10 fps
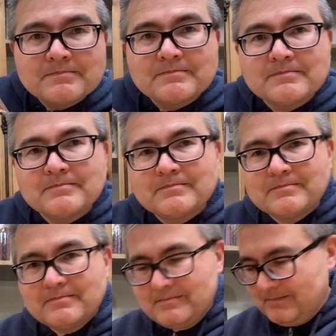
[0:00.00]

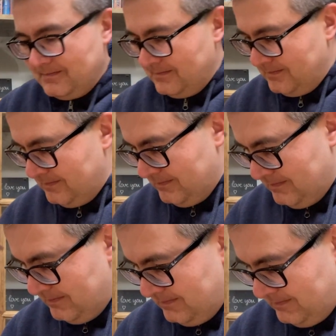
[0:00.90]

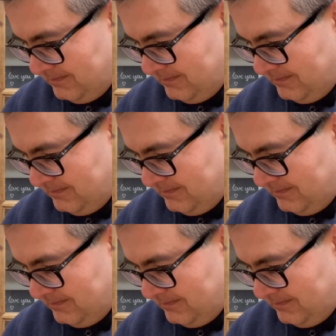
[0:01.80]
Nothing is said.